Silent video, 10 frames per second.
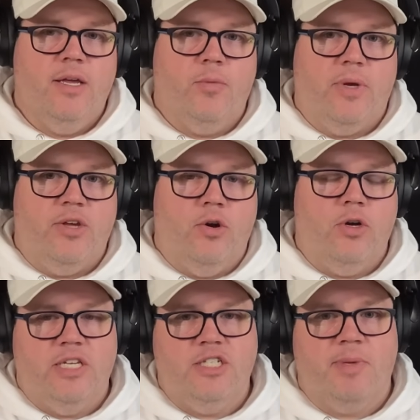when you
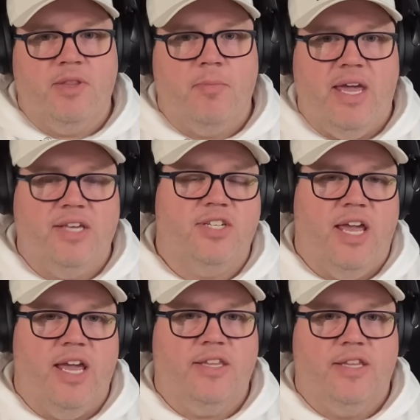heard Elizabeth May
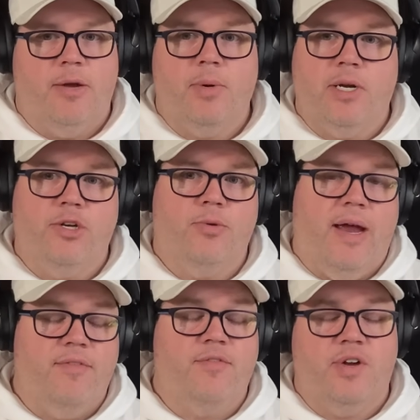saying that they were going to do
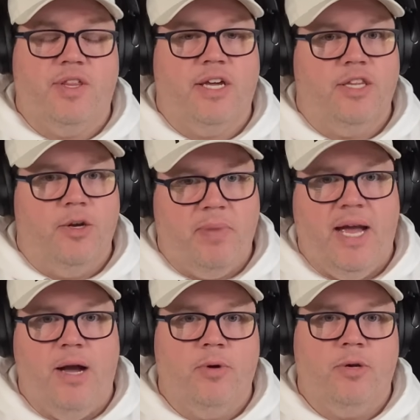everything in their
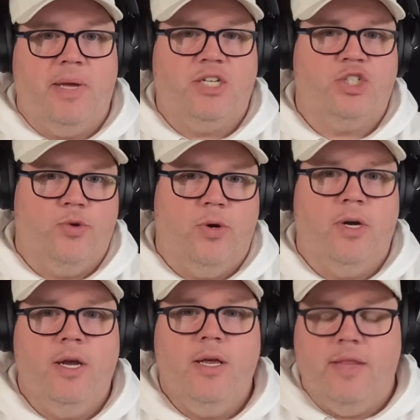power to make
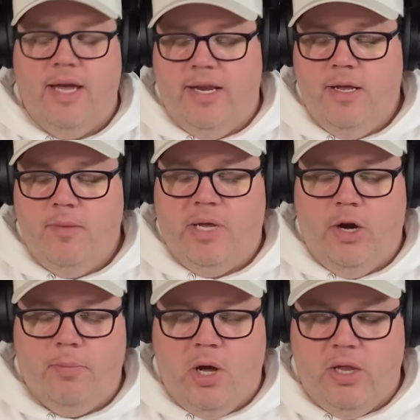sure that
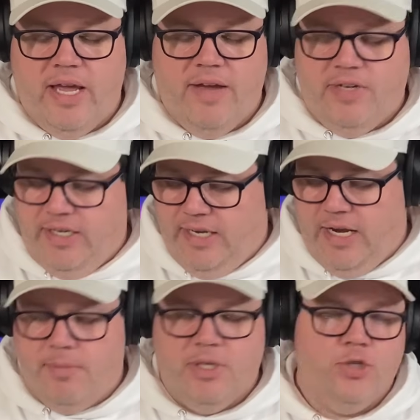Pierre Poilievre didn't
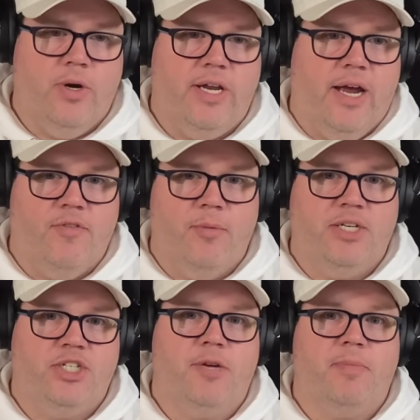get a majority
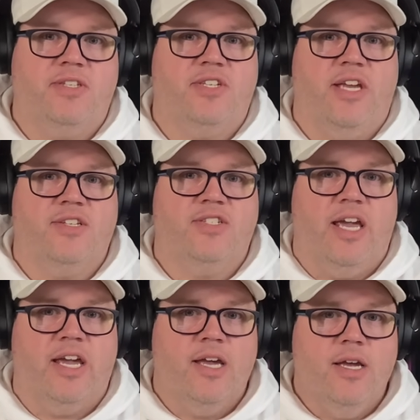government, Jagmeet Singh
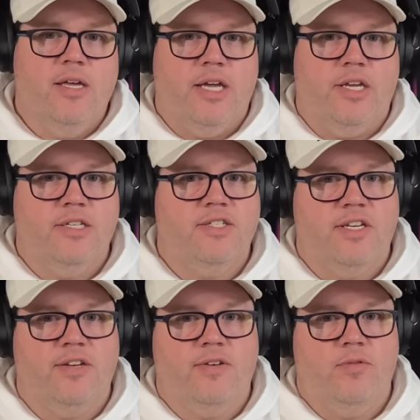saying he didn't
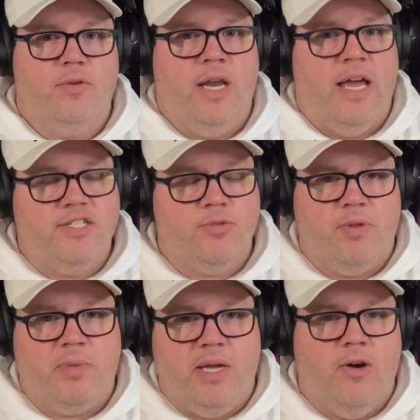sit nice
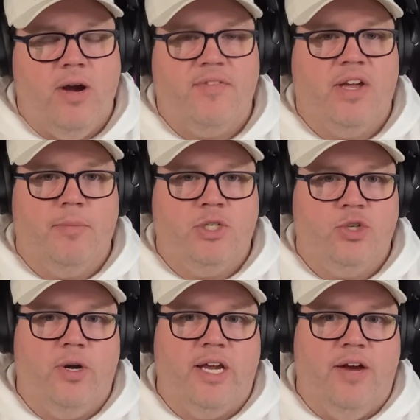with Pierre having a
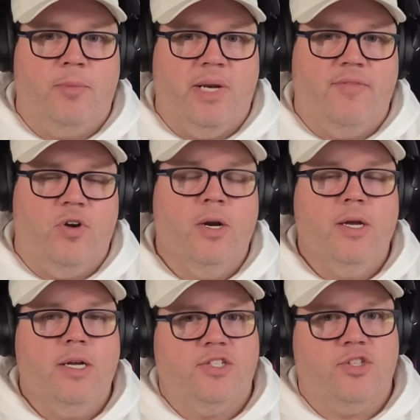majority government ever.
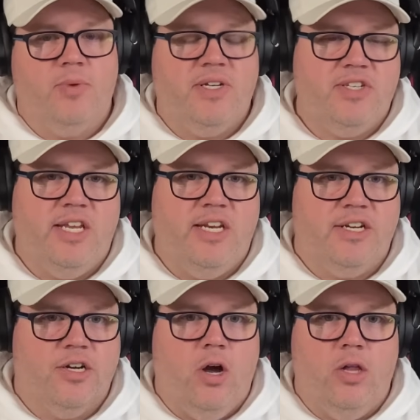It's the reason he
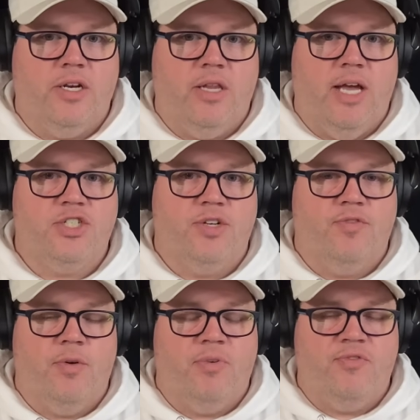didn't call an election
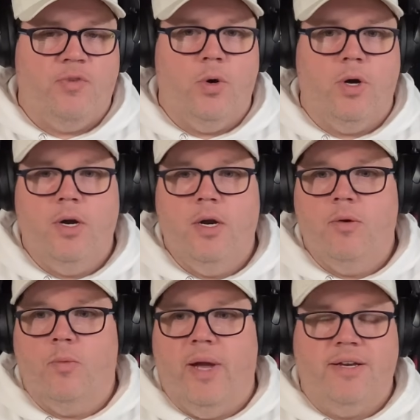from before
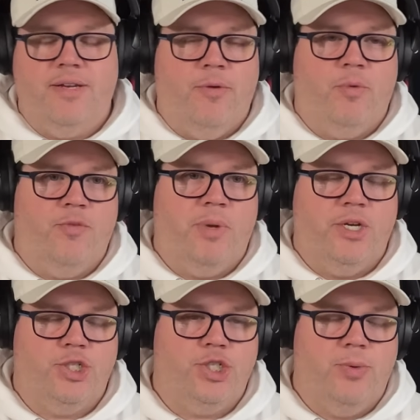when it would have been
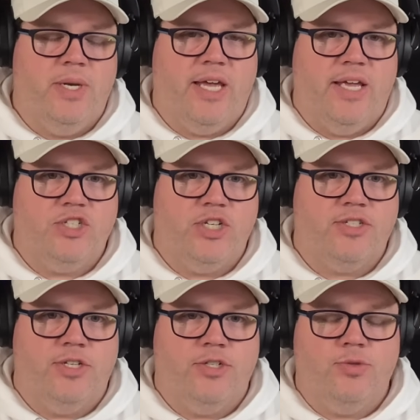a shoo-in against
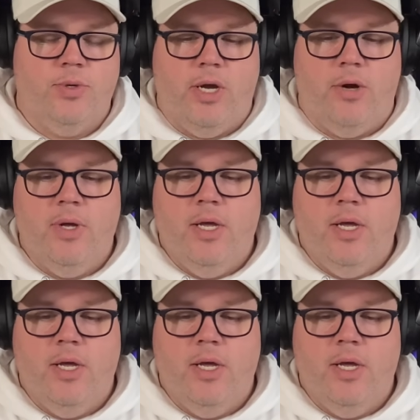Justin Trudeau.